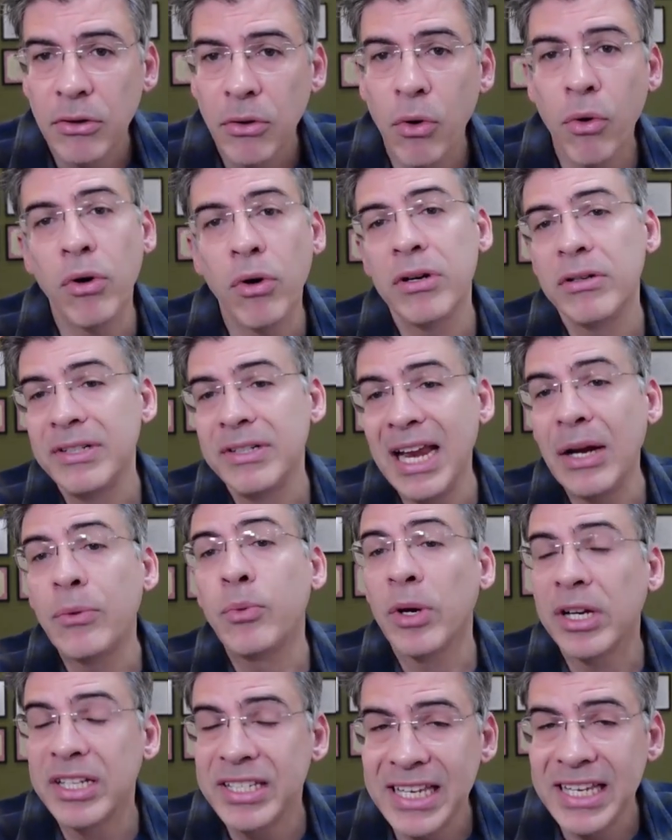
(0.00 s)
or
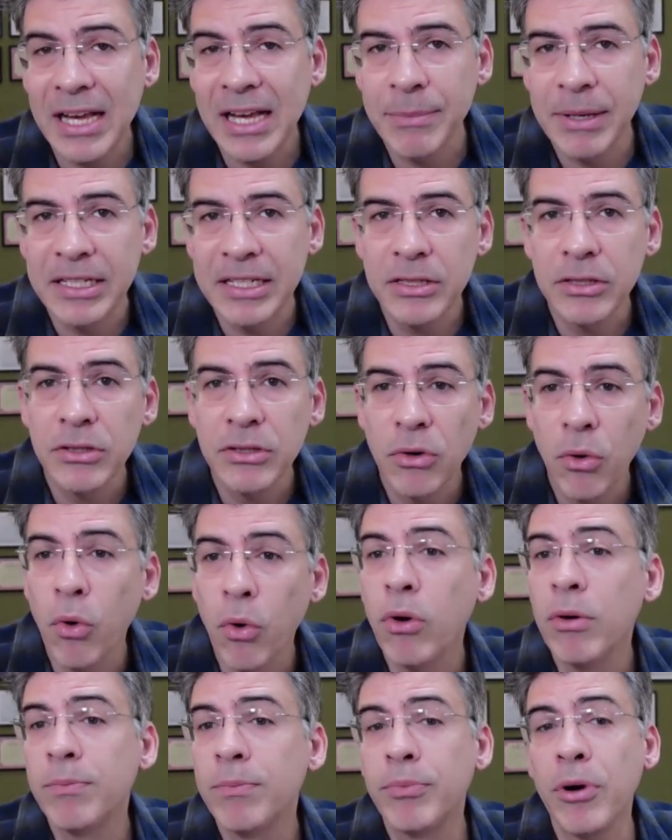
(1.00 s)
network segment,
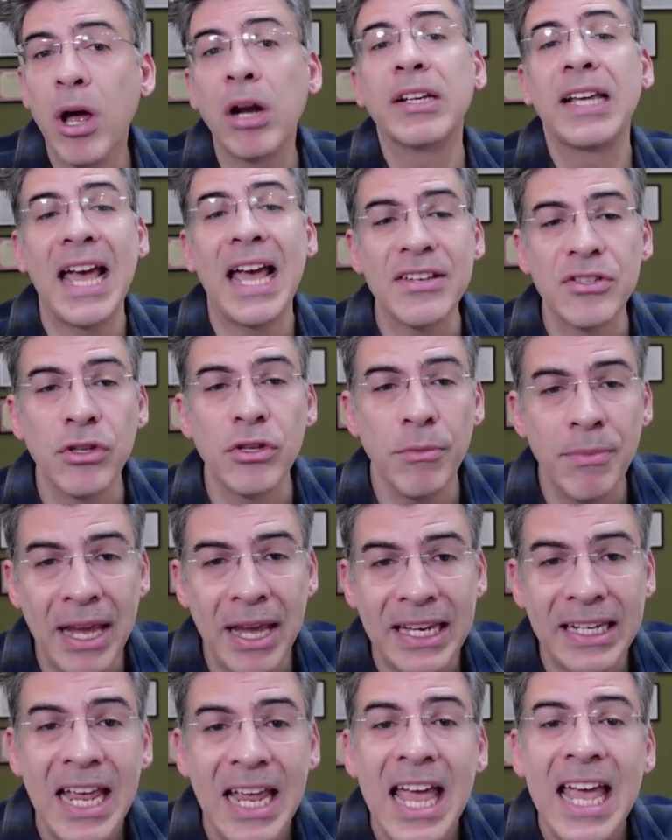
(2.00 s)
or broadcast
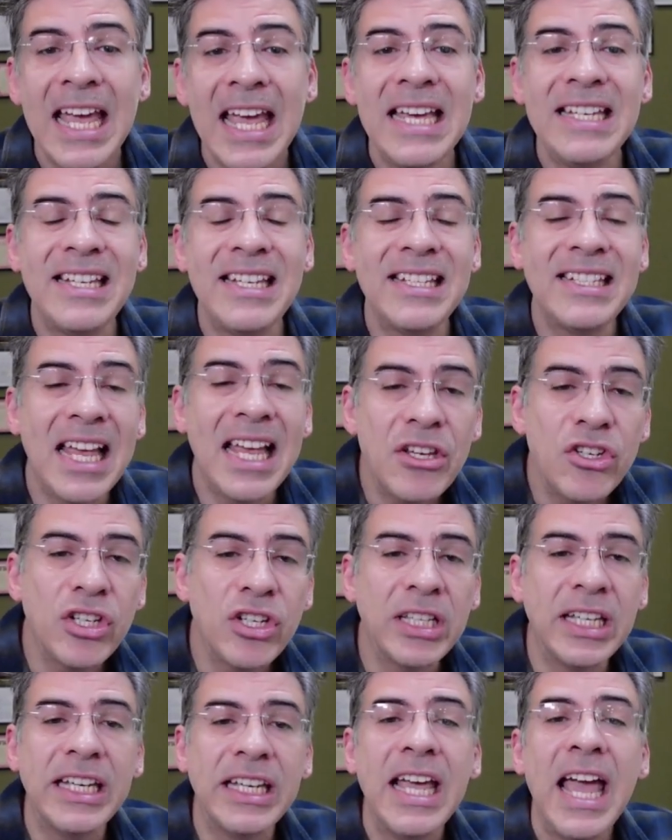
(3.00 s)
domain, is
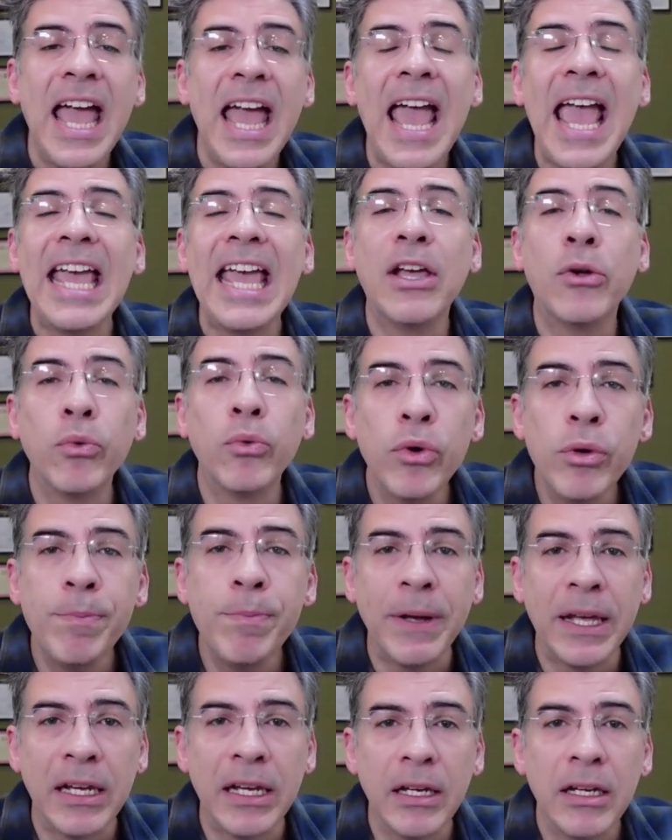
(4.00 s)
essentially a
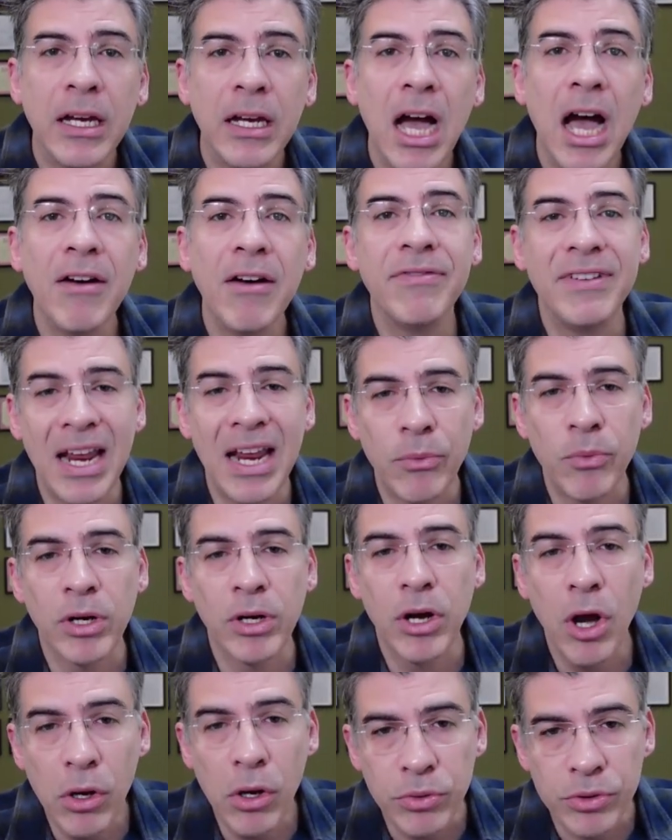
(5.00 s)
grouping of
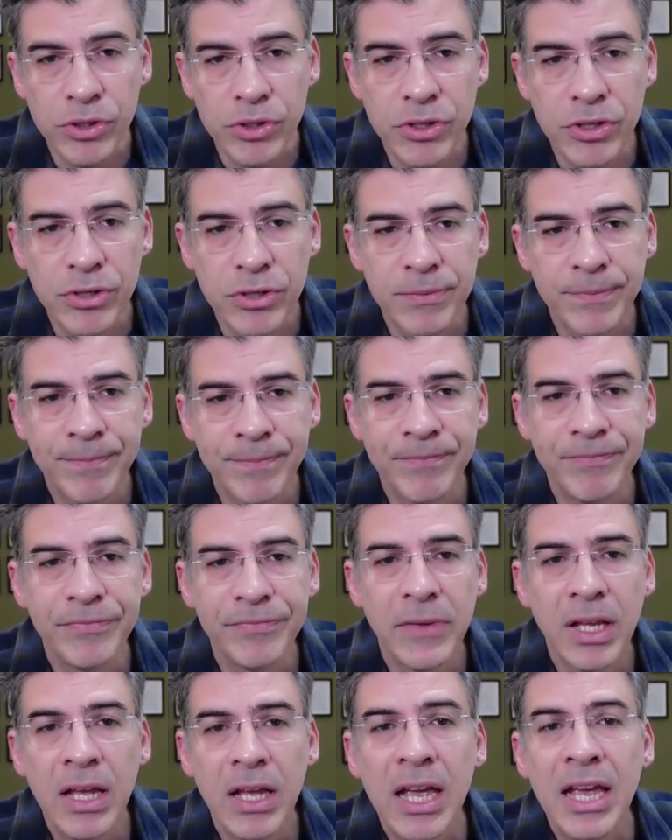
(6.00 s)
network hosts.
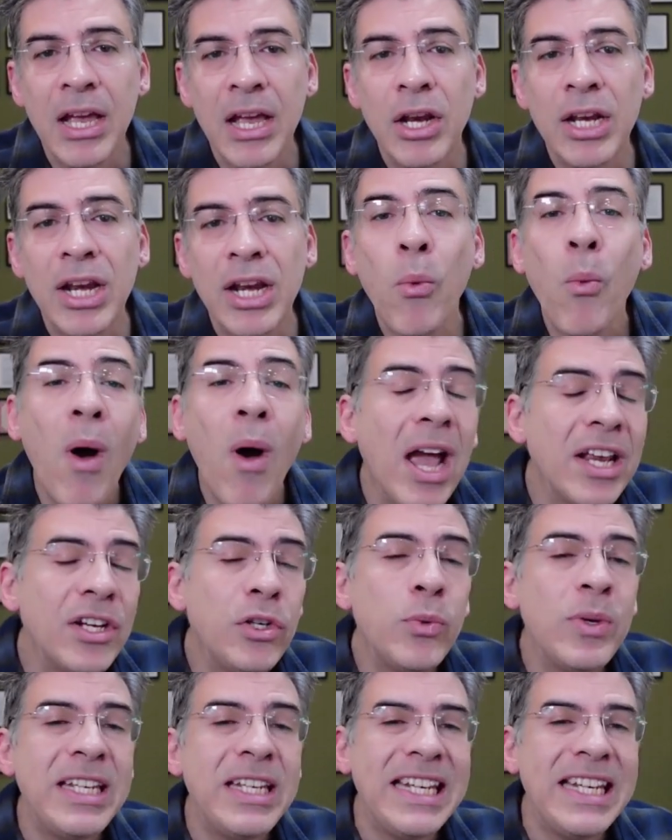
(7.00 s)
Now, why
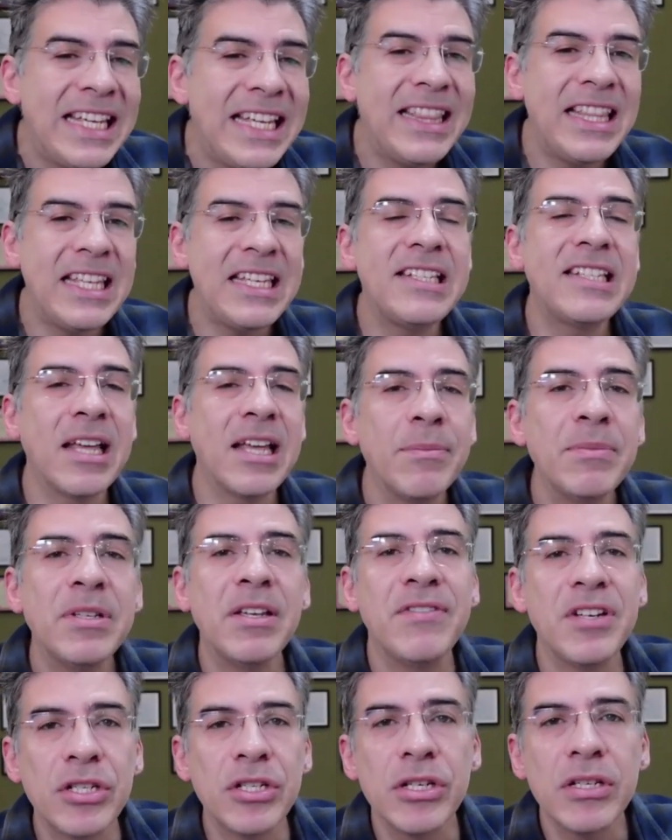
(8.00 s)
do we need these
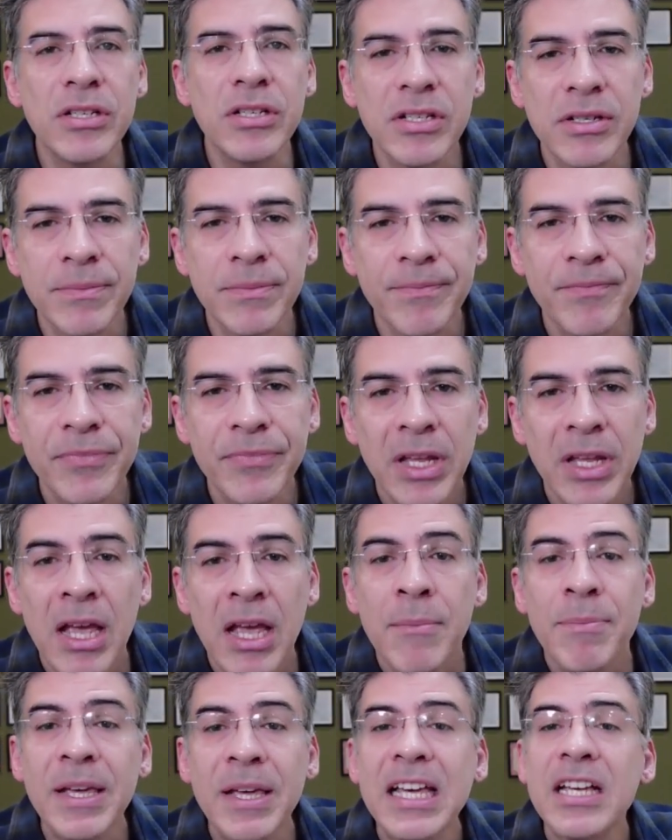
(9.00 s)
subdivisions?
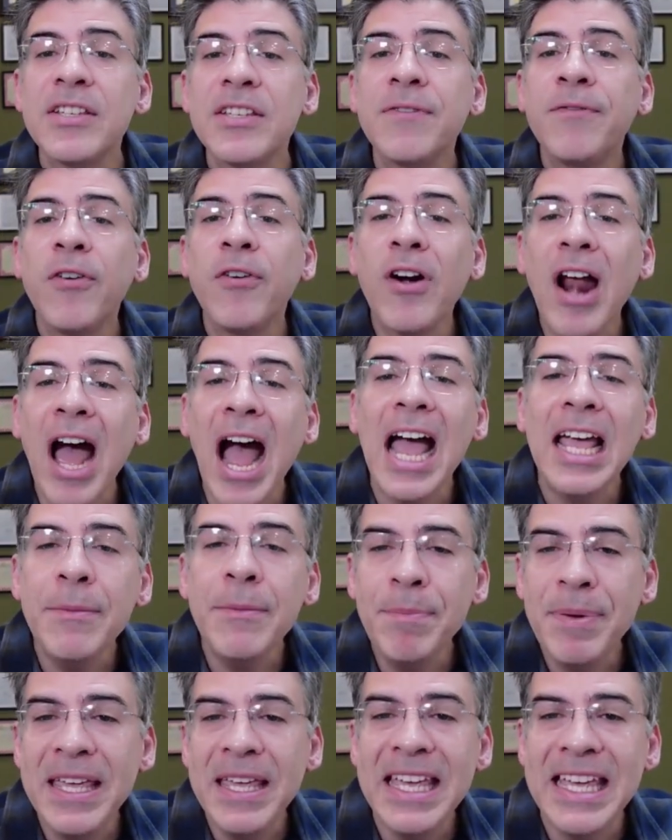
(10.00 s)
Because for
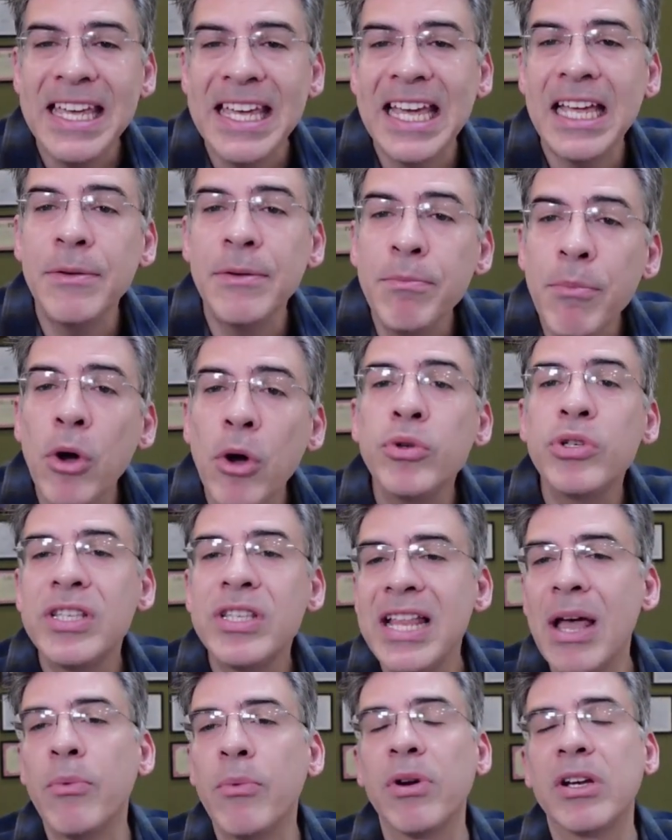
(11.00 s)
IP in
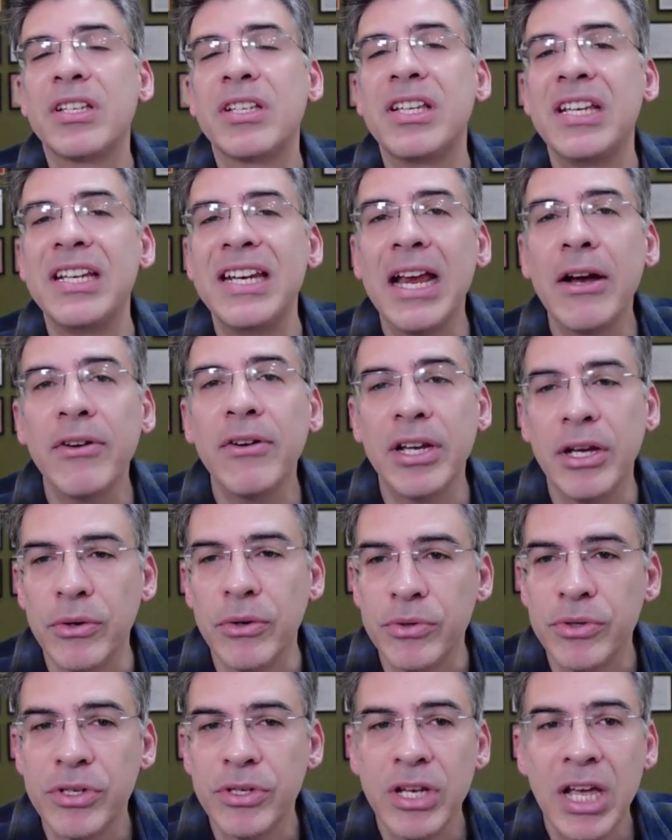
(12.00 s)
most network
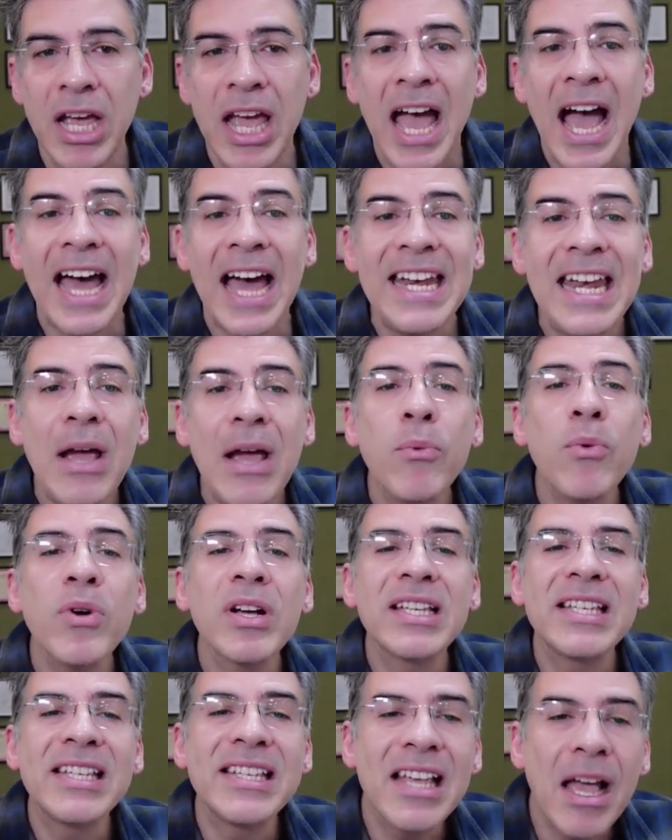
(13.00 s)
scenarios, a
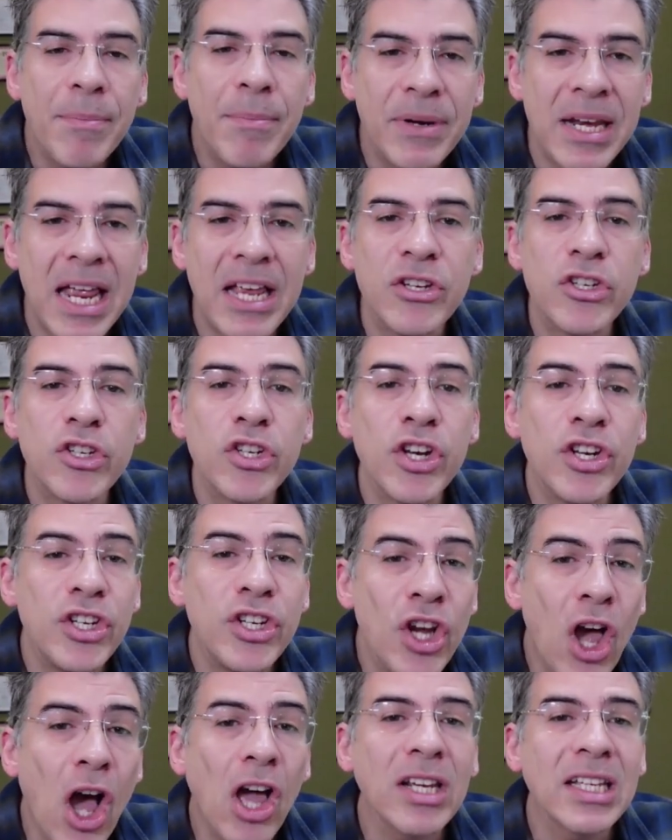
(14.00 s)
network subnet should
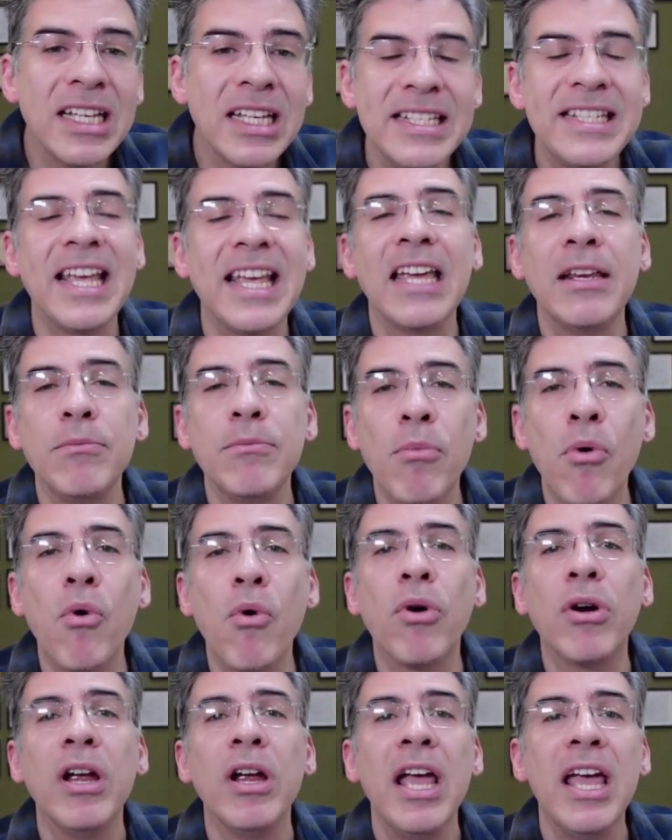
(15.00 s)
not contain
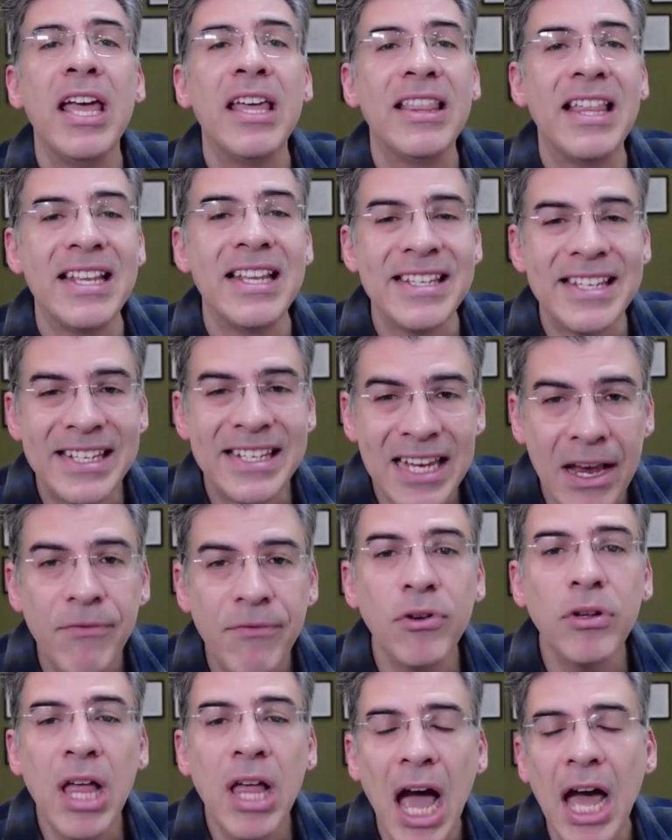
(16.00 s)
more than
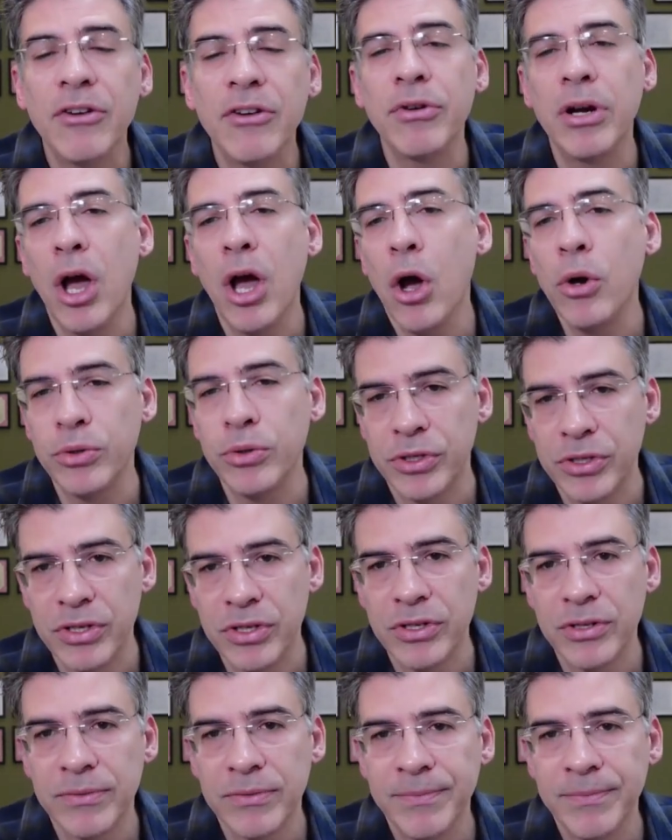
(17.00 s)
several hundred hosts.